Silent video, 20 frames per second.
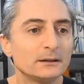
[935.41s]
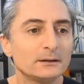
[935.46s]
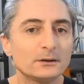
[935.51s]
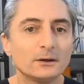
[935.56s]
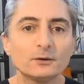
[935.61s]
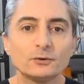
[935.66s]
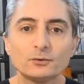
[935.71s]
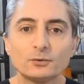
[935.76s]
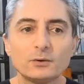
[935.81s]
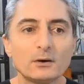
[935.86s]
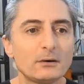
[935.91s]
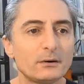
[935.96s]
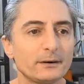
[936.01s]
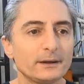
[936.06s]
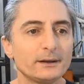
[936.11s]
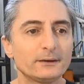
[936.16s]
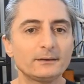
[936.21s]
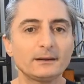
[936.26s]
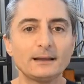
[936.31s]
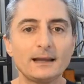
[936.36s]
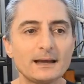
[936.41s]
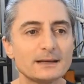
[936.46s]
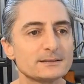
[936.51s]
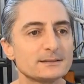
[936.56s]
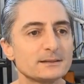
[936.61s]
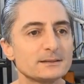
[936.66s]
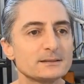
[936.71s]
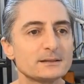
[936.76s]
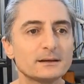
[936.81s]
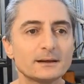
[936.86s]
don't worry,
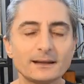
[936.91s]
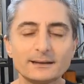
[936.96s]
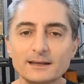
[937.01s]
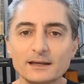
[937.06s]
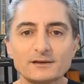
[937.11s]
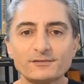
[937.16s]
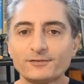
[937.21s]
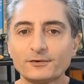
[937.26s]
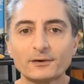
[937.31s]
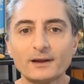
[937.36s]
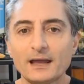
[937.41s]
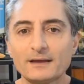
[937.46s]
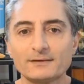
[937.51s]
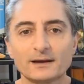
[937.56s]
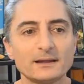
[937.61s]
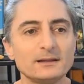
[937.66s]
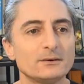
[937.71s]
relax, it's gonna take forever